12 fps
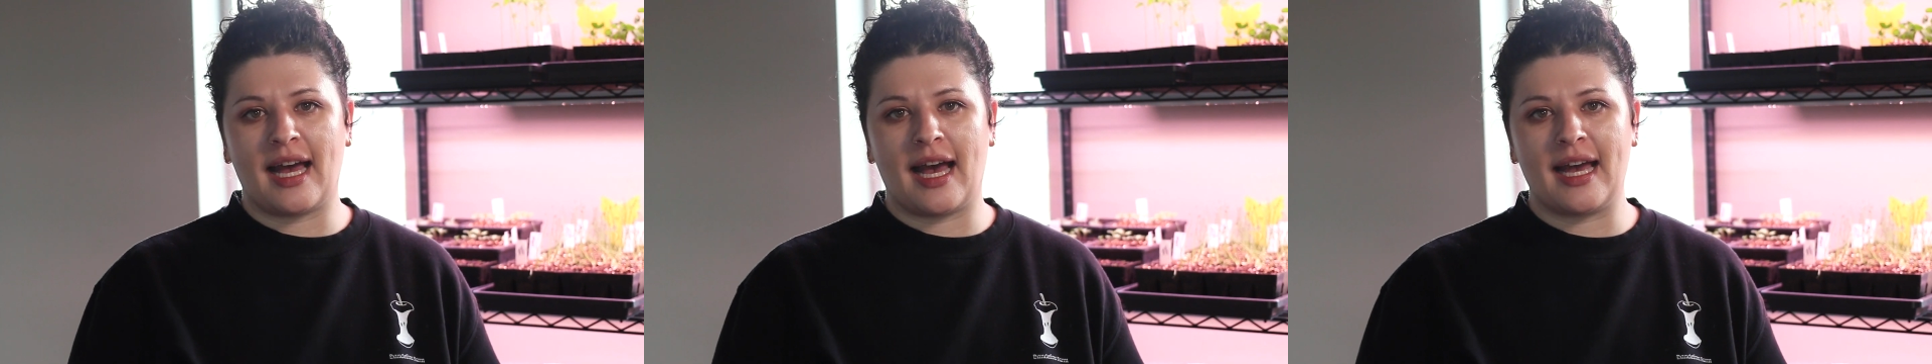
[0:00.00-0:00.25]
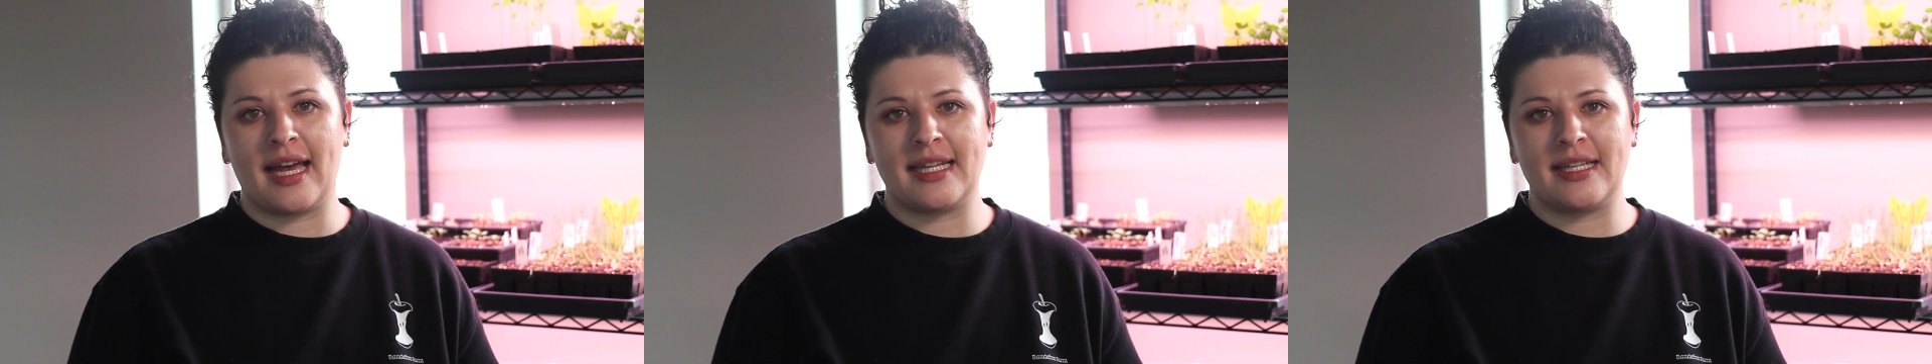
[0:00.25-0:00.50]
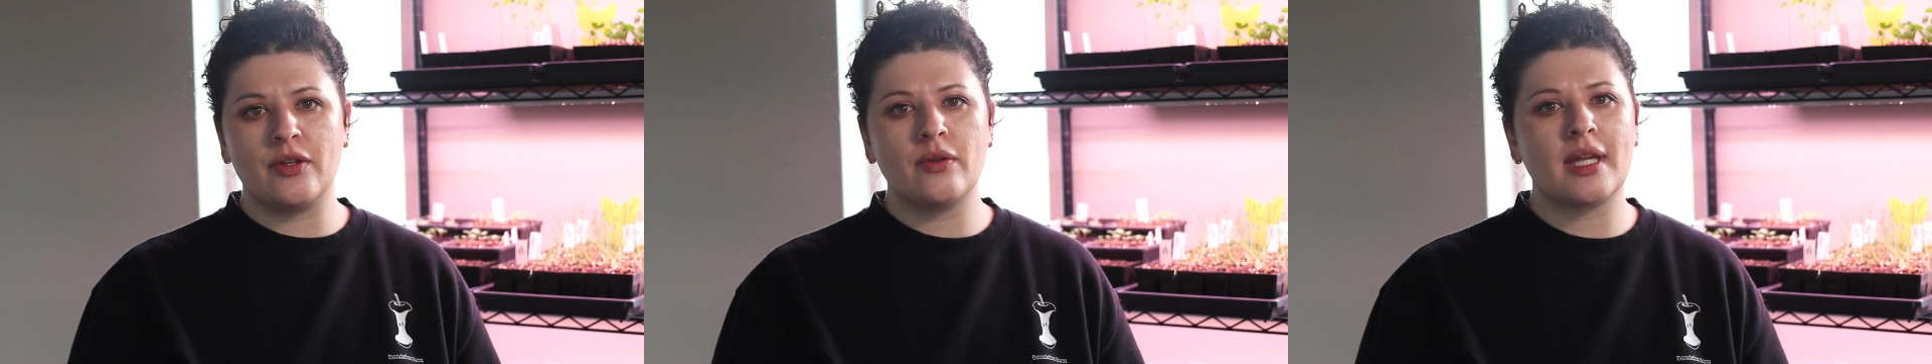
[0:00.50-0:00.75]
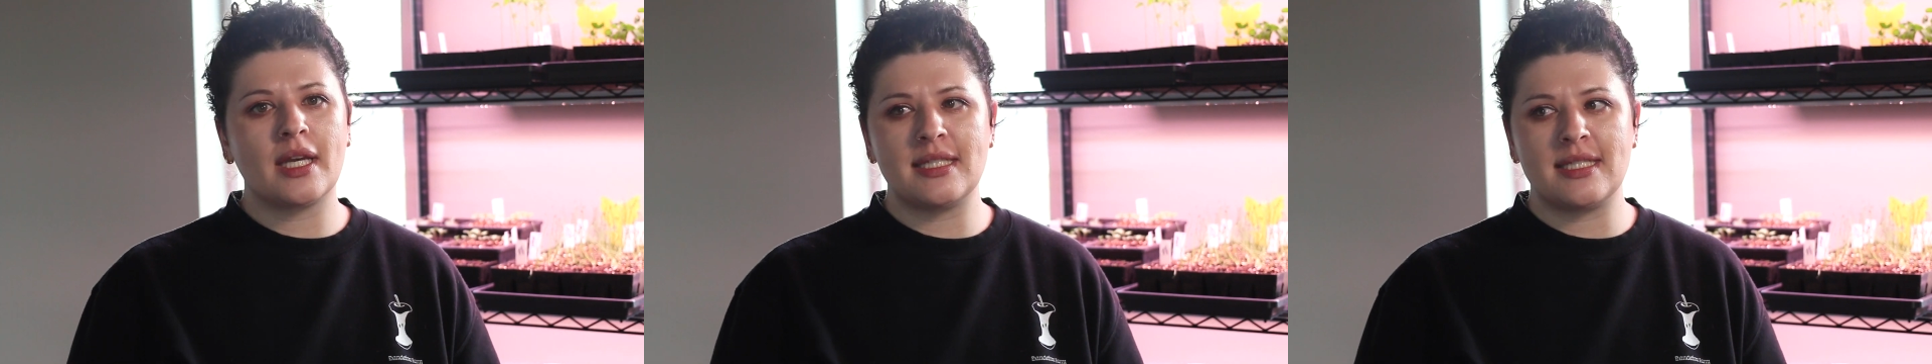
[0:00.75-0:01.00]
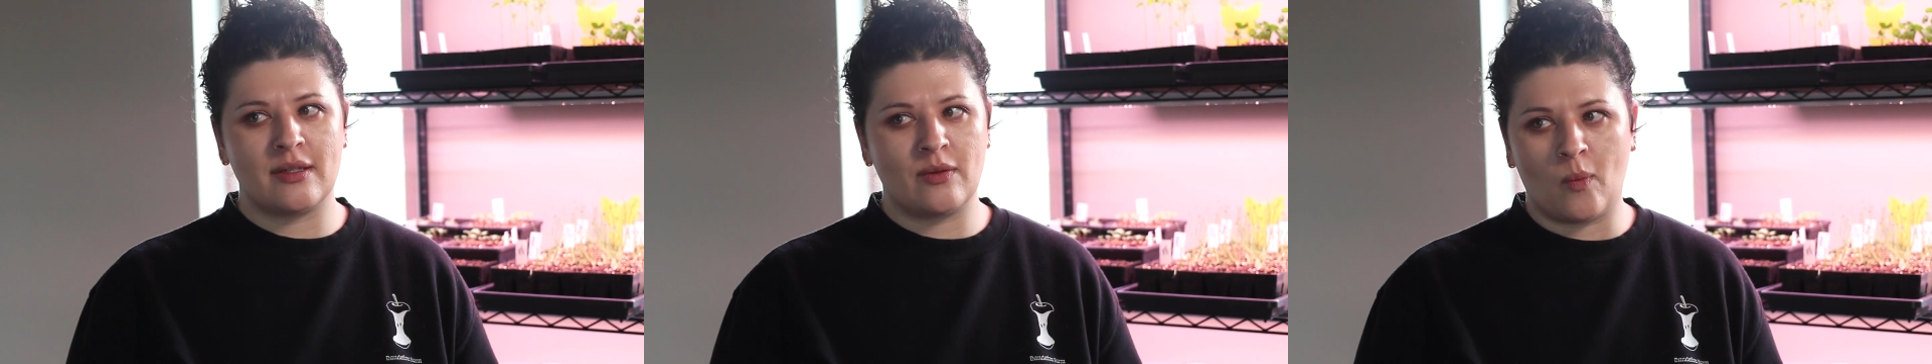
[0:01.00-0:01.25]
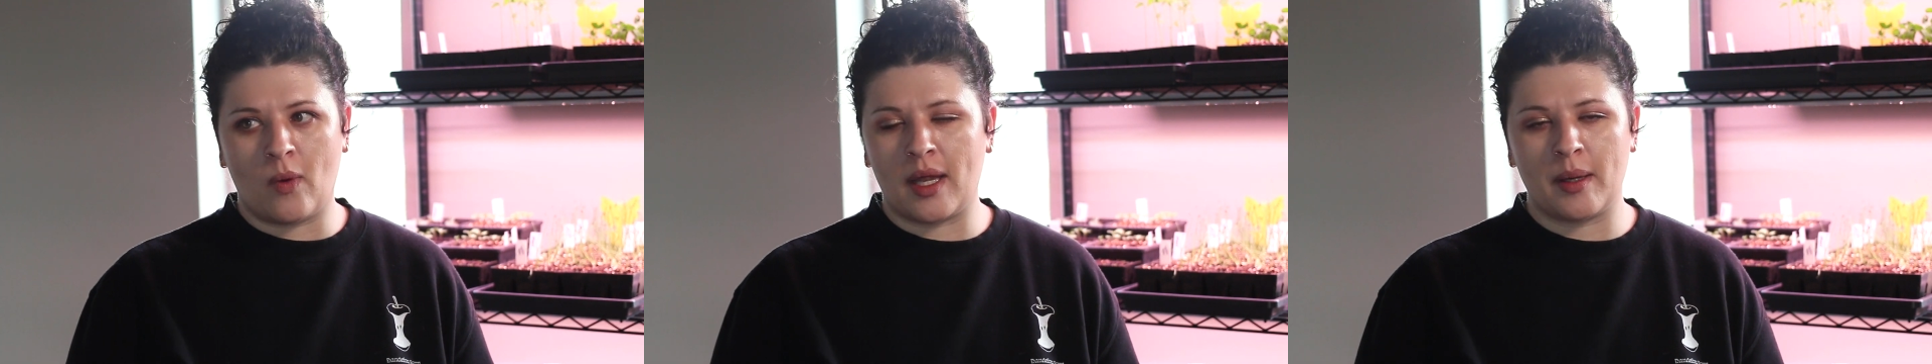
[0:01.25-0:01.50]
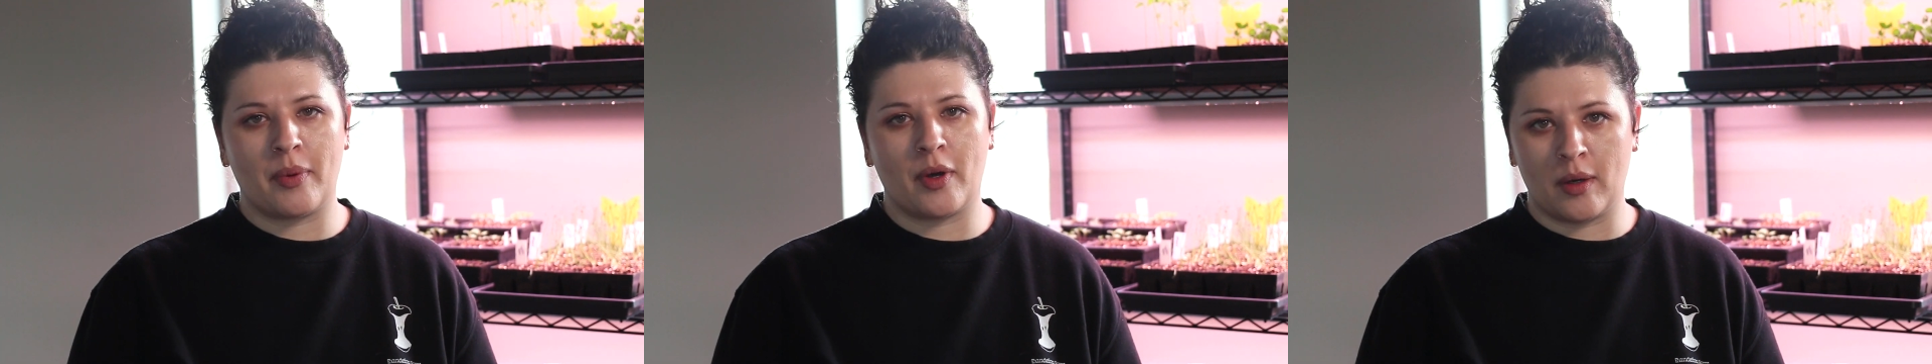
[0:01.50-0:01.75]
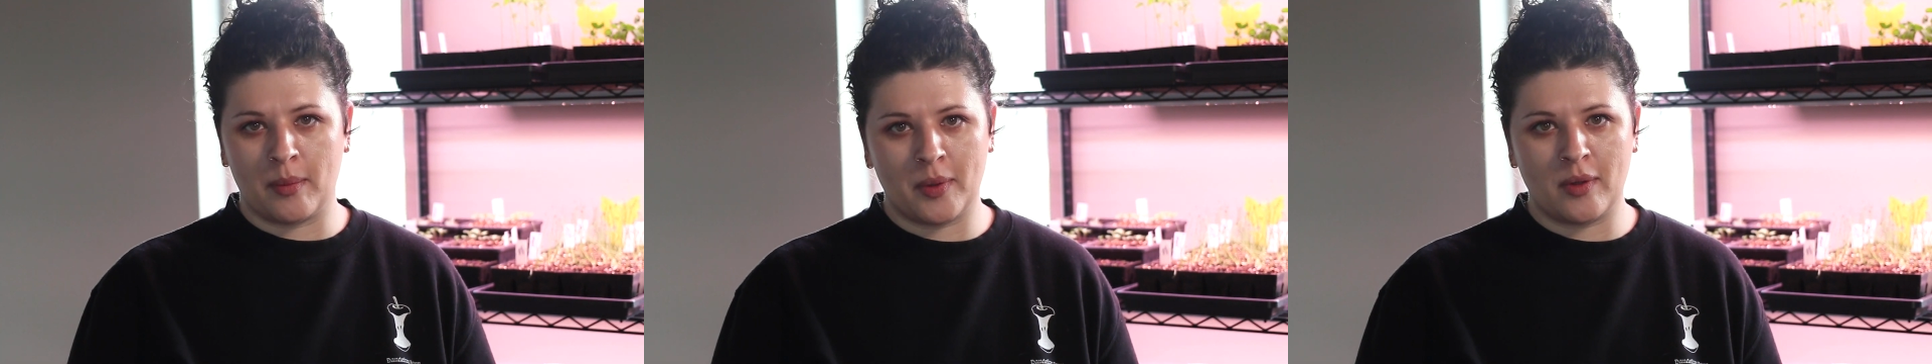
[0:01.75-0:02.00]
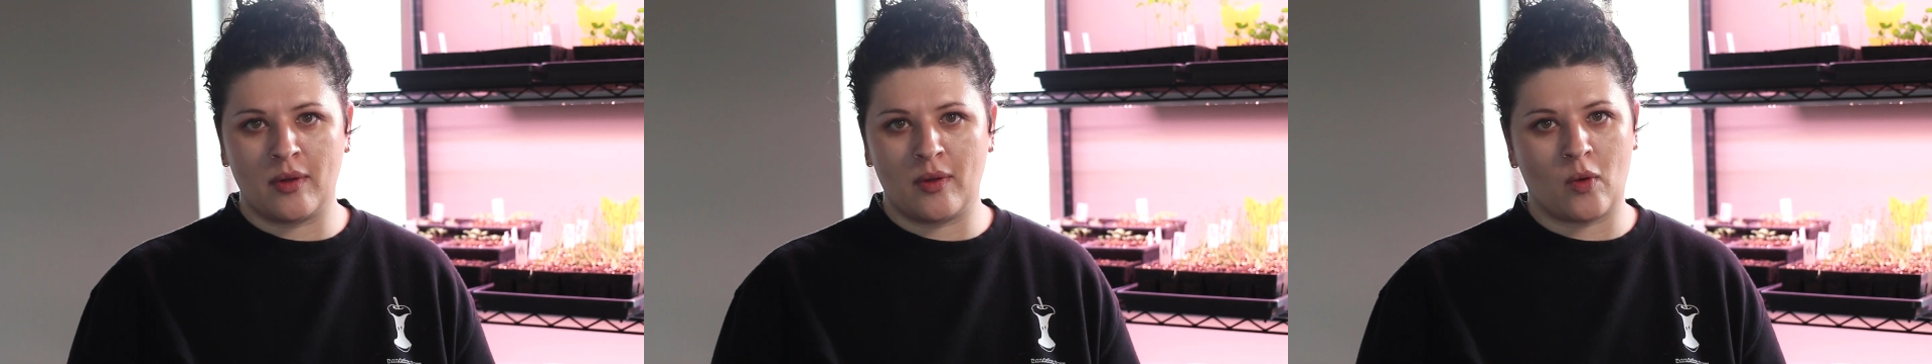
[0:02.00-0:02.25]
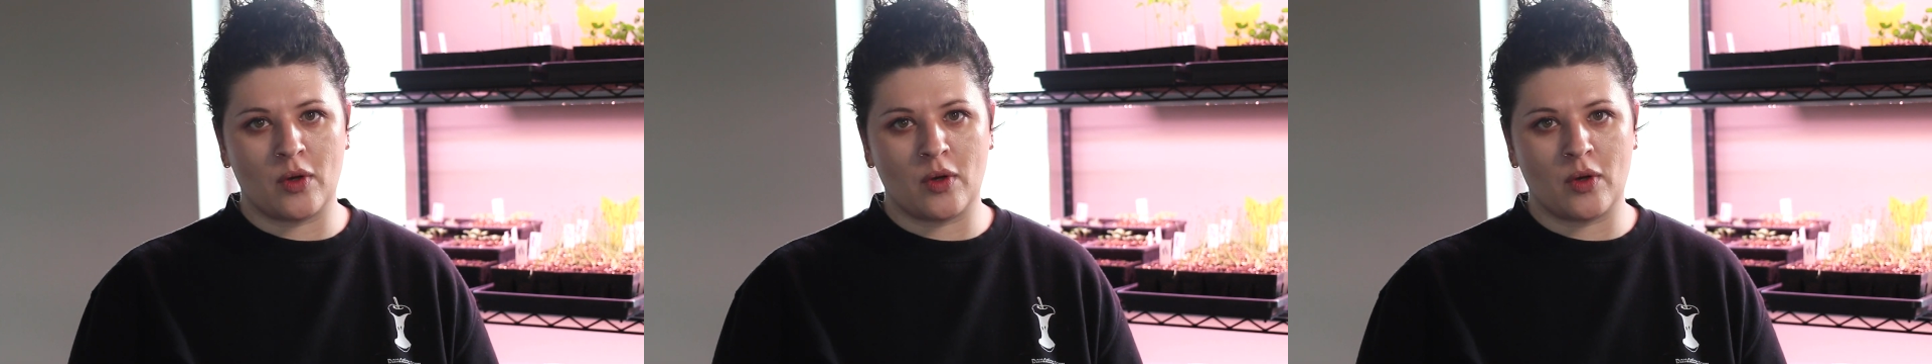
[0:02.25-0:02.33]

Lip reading: I knew that I didn't want purple